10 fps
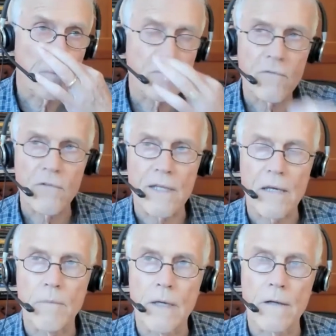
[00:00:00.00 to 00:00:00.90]
for
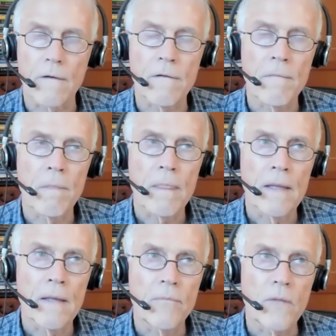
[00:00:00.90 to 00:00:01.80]
that matter,
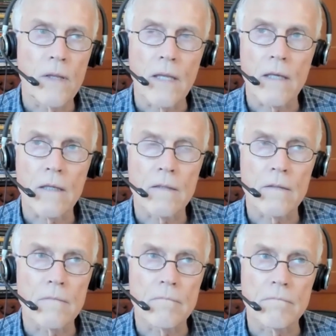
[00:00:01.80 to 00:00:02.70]

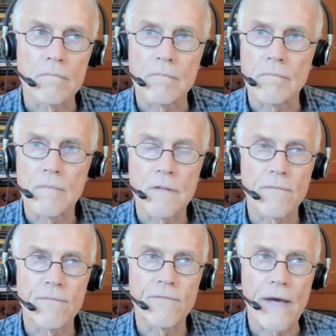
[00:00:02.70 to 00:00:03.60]
and the
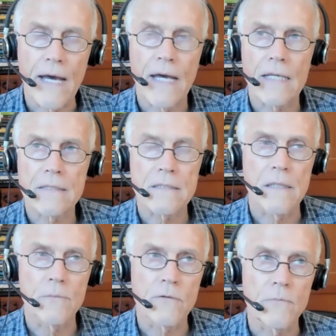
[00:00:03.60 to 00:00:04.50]
vast
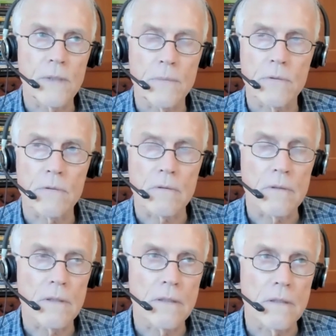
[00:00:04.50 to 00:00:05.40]
number of people
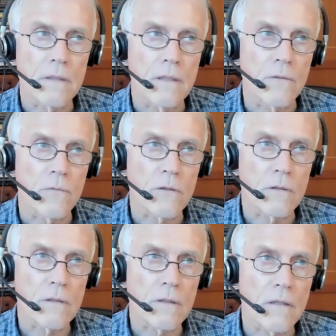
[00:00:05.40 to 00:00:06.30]
on the
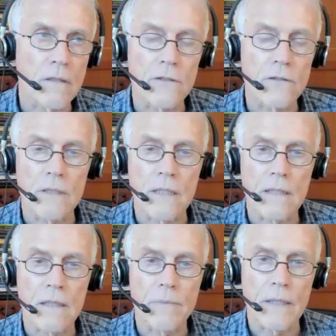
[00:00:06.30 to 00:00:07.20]
world are not doing
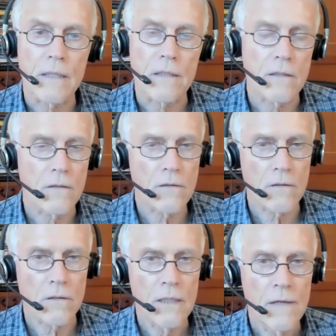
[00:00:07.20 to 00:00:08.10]
anything about it at
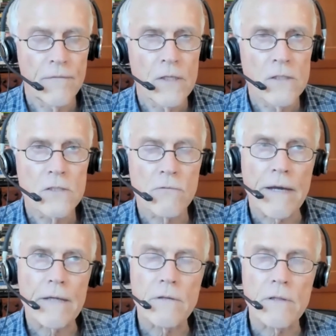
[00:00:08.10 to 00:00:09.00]
all. So
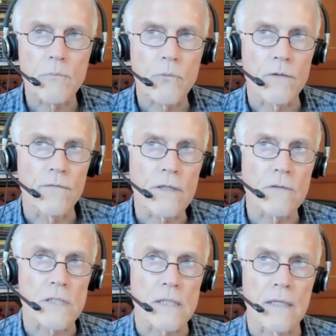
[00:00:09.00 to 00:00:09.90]
rather than point
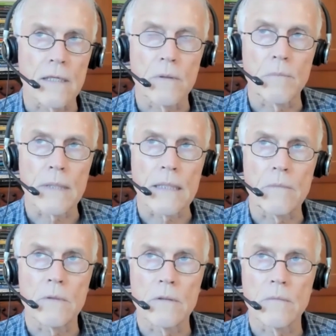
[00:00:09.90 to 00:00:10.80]
fingers at them and
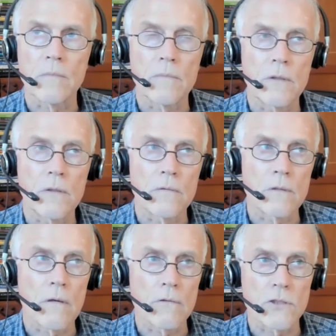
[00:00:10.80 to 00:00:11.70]
blame them,
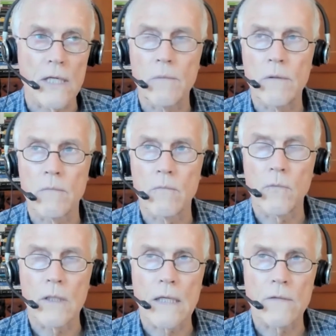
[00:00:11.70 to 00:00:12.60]
or shame them,
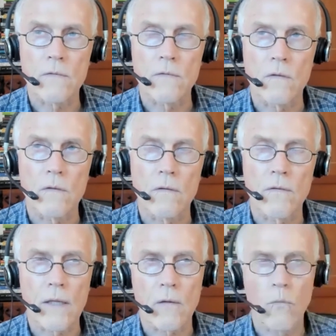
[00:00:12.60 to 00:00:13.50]
we have to
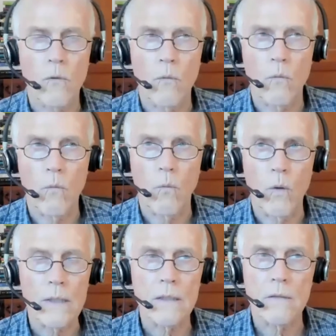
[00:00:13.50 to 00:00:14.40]
think, well,
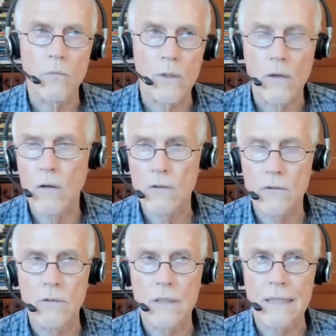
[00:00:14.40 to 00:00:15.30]
what did we all
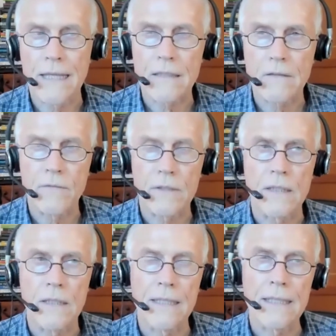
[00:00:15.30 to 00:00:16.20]
do
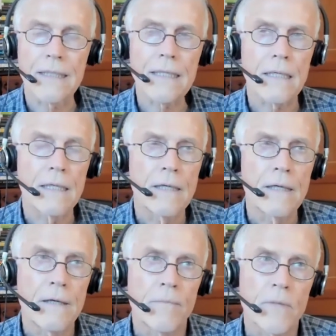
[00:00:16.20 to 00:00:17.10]
collectively? And I think
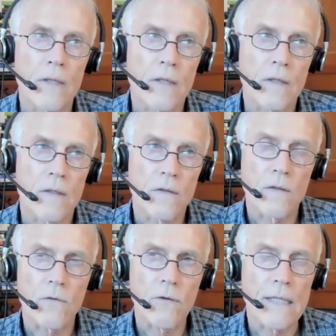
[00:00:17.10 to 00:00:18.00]
to
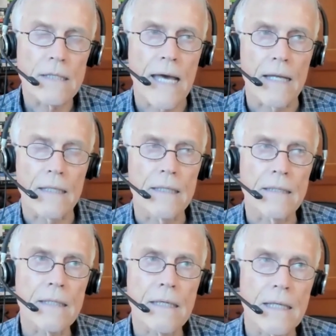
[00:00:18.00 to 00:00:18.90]
create that, and I
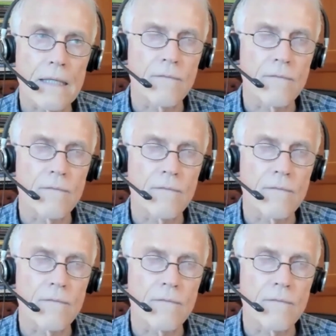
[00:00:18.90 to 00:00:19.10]
think it had